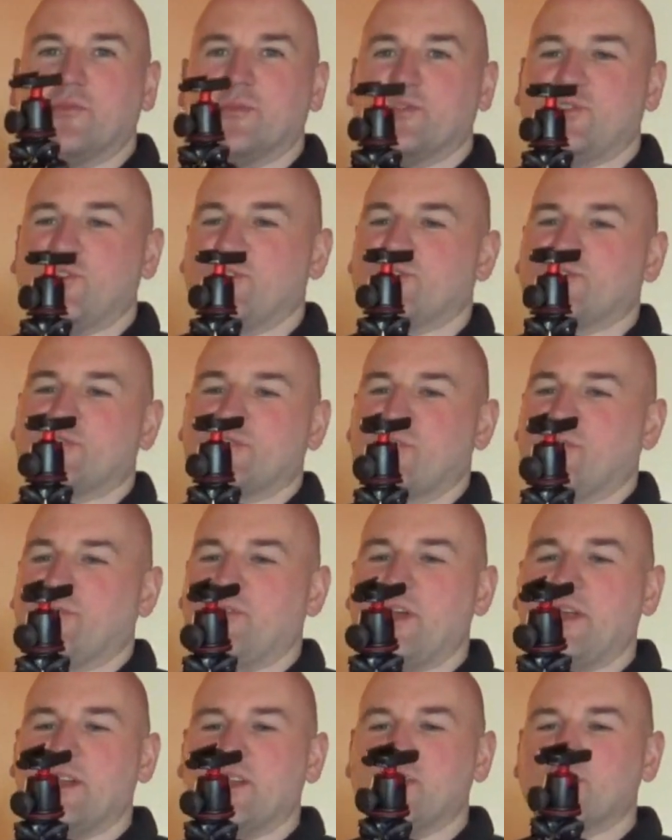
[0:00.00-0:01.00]
just
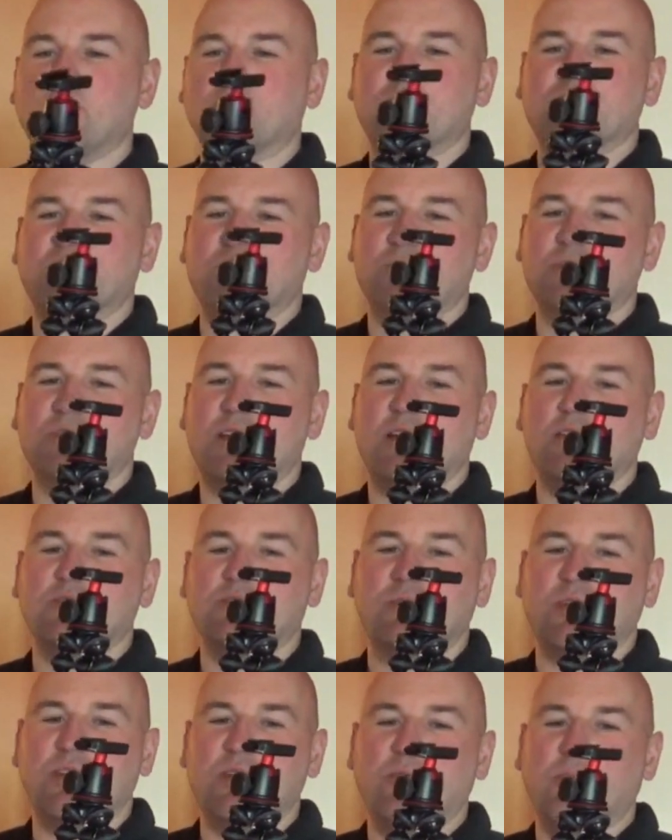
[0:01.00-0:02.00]
really good sometimes
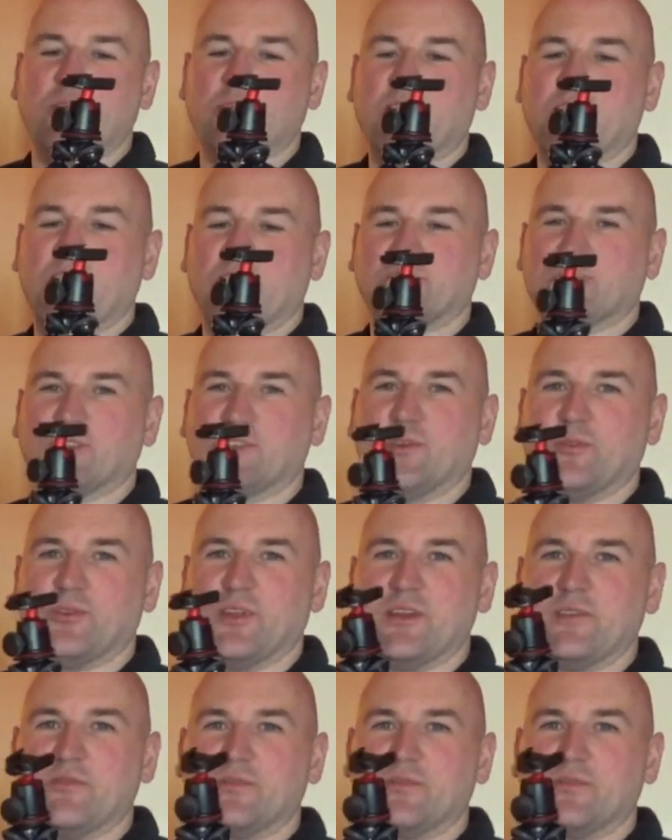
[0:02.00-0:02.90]
when you want to catch low light